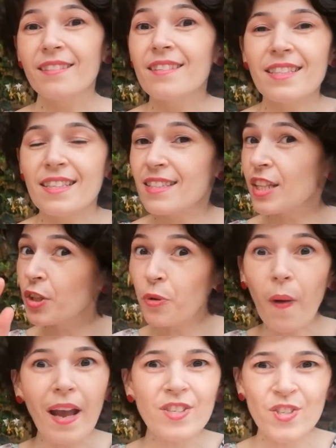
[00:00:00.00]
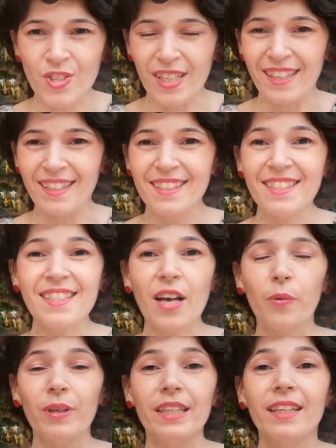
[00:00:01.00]
This is a question,
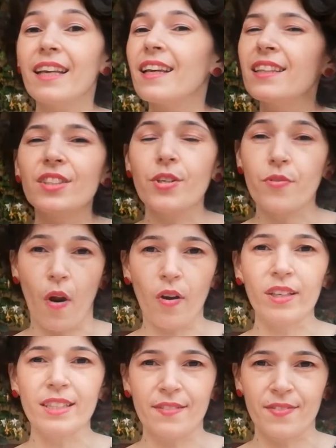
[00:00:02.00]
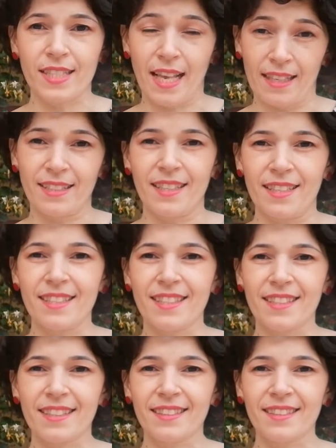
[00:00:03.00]
so an interrogative
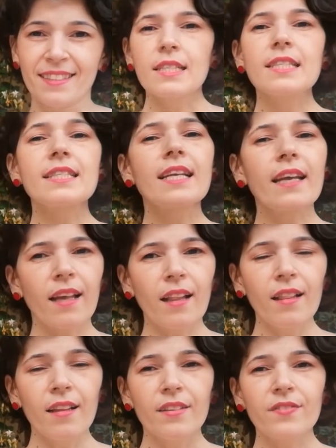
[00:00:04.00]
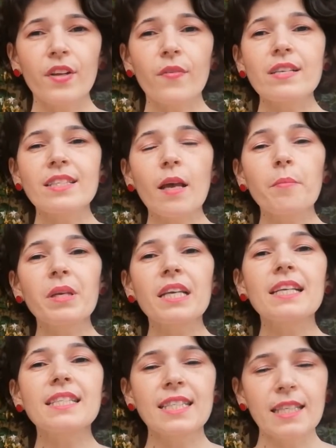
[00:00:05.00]
sentence. Still, there are some
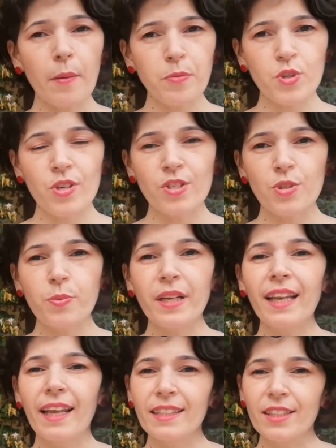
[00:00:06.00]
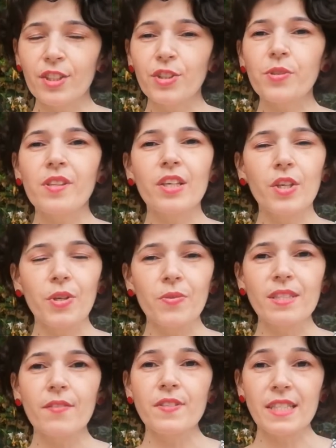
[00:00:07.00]
exceptions related to the
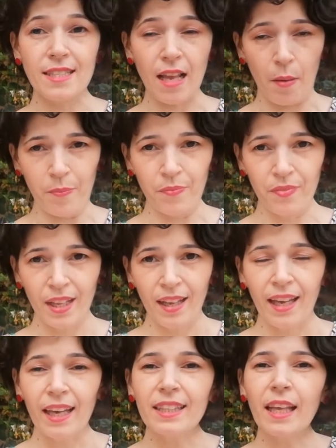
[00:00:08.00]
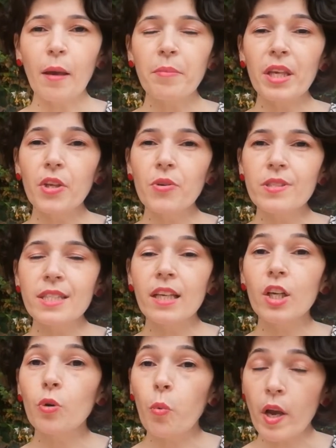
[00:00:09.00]
use of some. It can be used
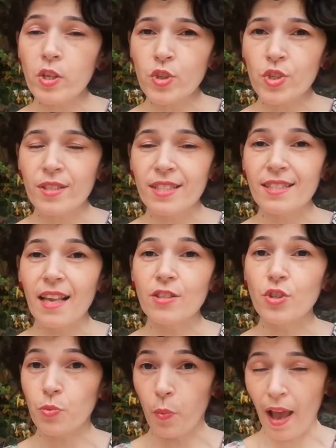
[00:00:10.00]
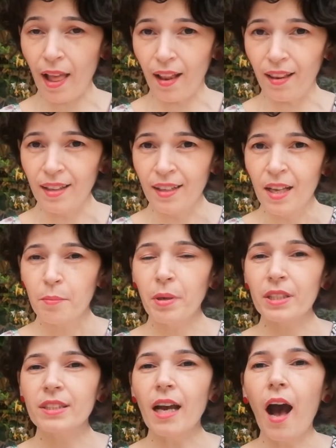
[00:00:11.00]
in questions as well,
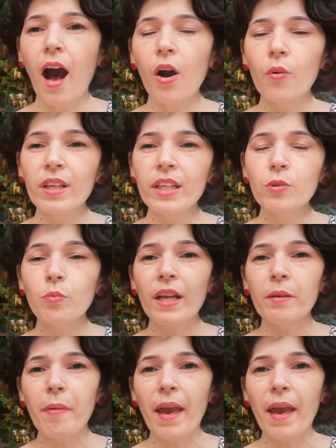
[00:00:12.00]
but only when